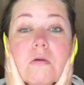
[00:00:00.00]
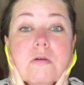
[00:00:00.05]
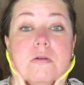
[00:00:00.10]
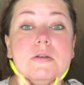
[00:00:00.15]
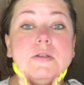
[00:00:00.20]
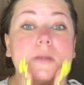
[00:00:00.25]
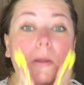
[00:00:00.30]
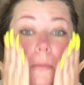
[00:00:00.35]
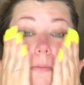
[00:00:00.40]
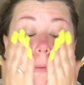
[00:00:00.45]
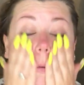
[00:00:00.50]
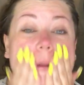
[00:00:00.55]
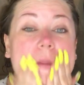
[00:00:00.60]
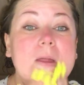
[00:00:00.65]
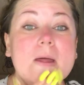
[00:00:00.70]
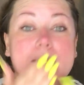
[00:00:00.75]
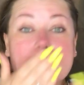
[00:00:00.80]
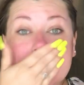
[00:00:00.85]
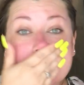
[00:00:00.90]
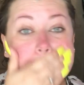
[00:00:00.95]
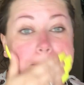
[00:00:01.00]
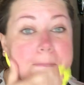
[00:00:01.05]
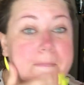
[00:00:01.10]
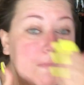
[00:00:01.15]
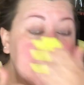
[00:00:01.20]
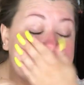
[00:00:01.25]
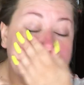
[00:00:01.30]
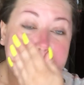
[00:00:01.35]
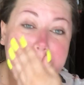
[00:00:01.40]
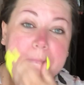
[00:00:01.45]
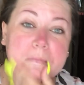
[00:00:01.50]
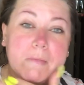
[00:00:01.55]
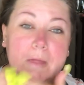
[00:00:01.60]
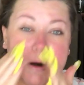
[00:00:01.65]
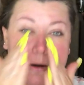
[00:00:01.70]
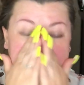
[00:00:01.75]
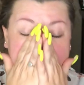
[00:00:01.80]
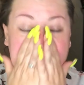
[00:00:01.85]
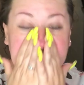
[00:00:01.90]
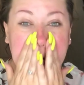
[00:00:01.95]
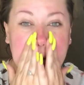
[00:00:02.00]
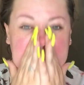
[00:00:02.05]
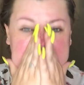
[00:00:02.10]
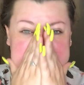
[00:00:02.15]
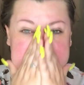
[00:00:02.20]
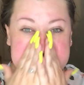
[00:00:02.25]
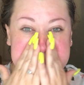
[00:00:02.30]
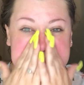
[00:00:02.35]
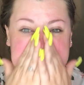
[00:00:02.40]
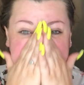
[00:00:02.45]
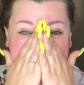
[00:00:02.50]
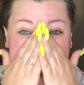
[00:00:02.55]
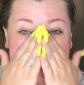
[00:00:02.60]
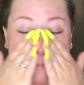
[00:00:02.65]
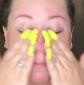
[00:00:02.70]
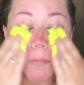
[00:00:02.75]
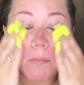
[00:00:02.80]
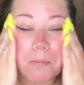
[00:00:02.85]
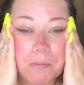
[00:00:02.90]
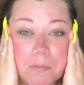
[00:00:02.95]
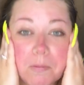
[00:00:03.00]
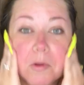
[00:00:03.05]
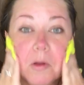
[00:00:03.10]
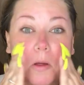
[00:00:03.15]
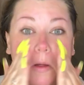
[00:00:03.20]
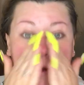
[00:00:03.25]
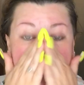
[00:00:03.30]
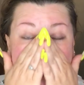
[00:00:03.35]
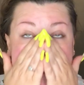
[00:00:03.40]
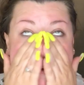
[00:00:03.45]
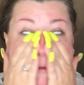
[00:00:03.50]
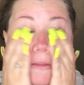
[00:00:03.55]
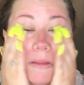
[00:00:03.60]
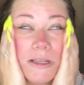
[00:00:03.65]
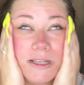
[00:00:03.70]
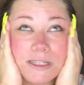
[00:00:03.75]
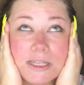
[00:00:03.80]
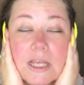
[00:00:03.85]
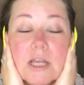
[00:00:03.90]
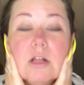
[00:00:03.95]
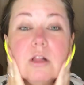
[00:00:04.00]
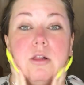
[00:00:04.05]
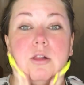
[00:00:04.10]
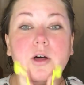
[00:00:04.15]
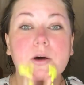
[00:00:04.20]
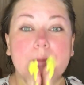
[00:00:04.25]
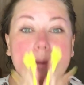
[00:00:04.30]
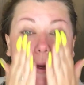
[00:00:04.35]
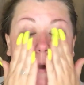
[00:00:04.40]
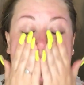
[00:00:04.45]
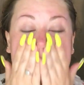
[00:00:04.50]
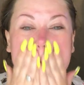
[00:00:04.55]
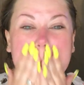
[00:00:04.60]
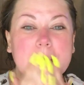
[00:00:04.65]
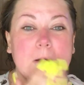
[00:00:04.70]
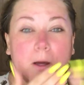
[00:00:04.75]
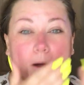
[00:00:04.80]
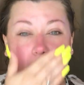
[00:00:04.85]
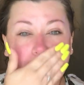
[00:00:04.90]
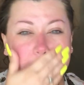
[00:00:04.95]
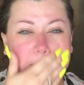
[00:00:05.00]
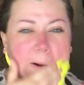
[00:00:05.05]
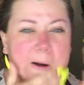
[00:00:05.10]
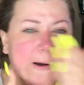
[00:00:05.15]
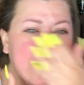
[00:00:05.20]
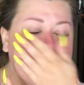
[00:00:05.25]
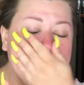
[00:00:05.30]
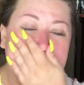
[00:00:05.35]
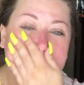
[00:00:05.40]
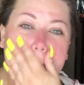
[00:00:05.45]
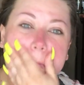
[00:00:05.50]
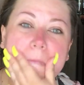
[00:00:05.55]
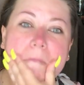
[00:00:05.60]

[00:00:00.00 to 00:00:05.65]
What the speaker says: I'm just going to put that in. I don't know, are you supposed to put these like glow powders over